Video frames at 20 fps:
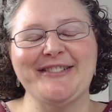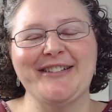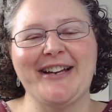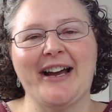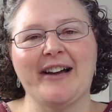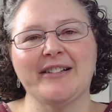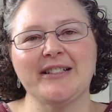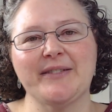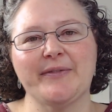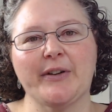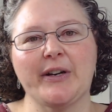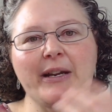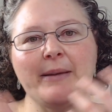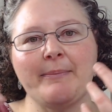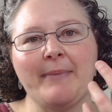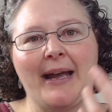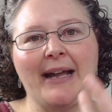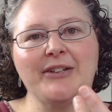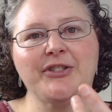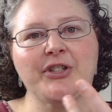now is very
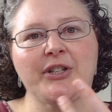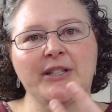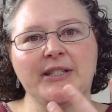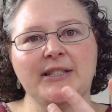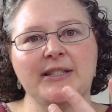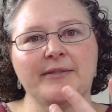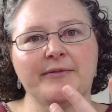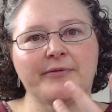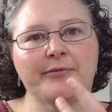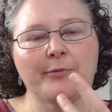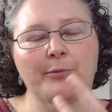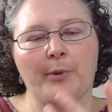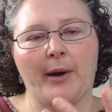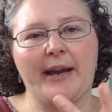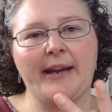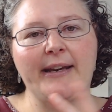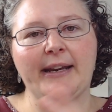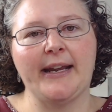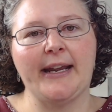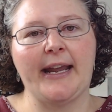imaginative
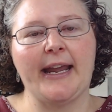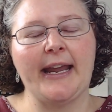writing.